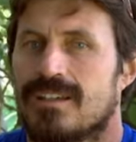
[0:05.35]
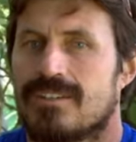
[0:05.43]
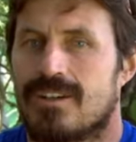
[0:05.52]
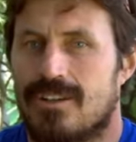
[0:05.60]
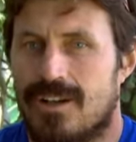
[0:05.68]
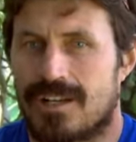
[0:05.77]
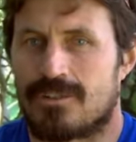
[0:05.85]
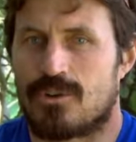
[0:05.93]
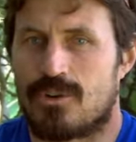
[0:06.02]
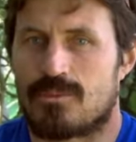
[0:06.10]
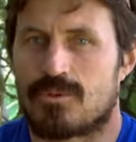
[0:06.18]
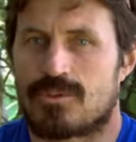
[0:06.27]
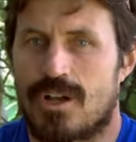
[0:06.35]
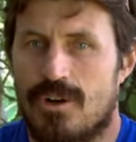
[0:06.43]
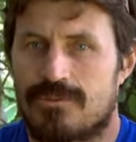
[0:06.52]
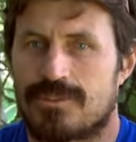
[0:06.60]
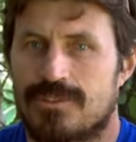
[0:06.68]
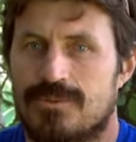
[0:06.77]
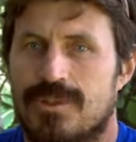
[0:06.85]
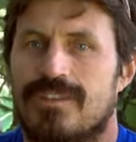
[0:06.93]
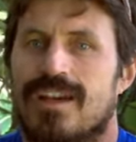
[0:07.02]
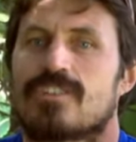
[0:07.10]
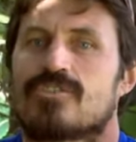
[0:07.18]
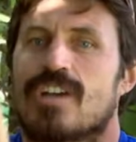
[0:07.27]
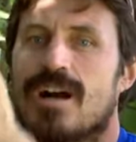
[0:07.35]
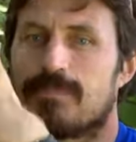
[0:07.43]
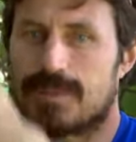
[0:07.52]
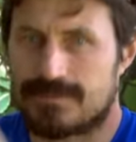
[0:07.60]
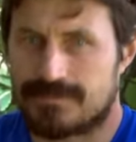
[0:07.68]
Not like normal dolphins where they jump.